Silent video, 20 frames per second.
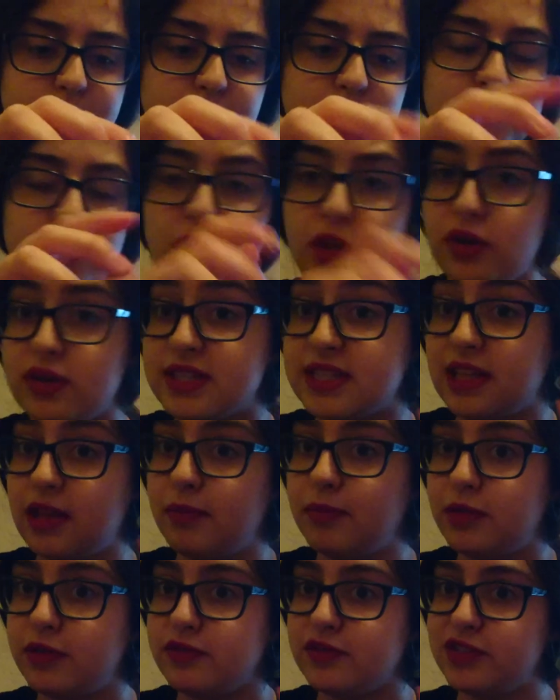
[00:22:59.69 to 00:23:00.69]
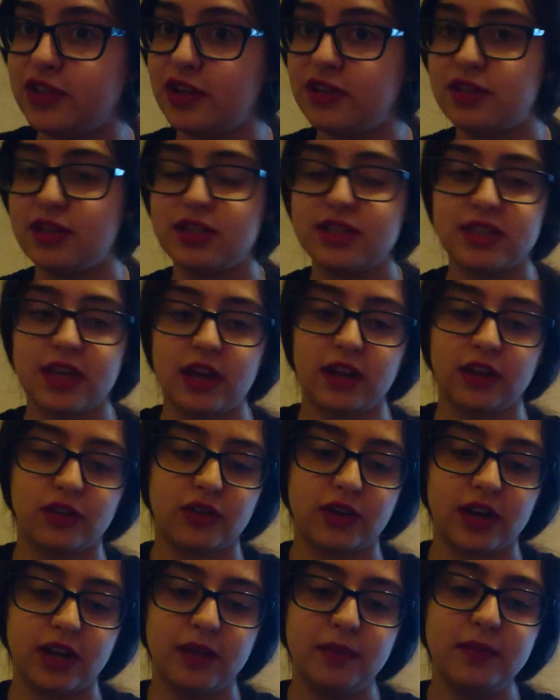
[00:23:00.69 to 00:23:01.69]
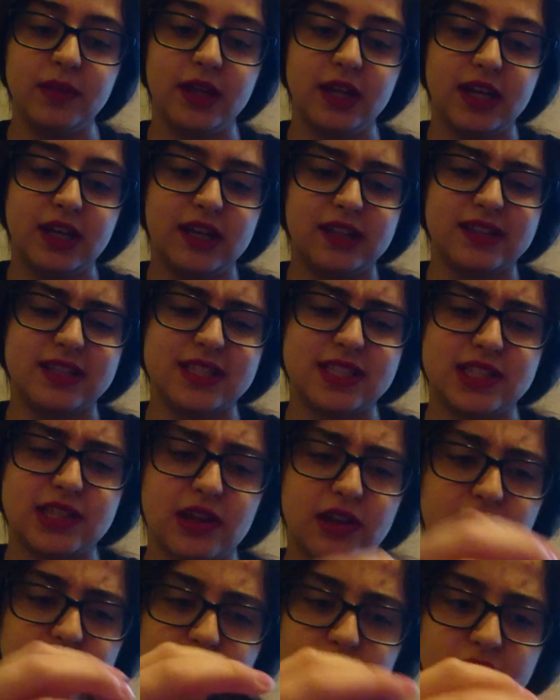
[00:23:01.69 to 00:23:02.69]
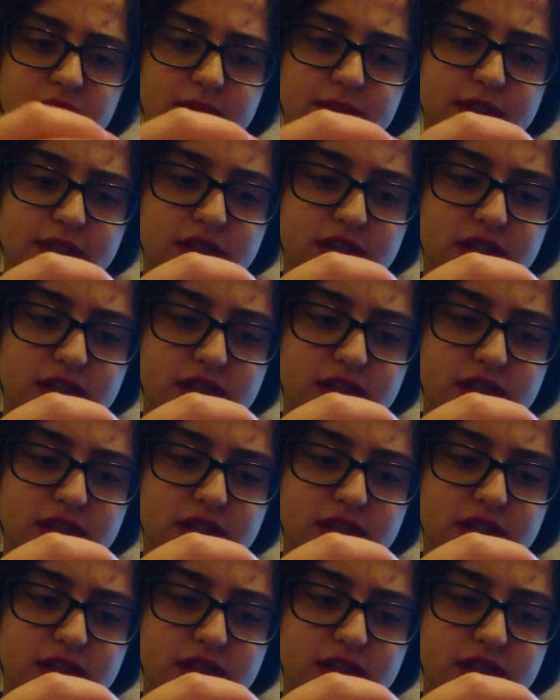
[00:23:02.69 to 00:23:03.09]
And you got a sample of Dirty Styling Cream. This styling cream is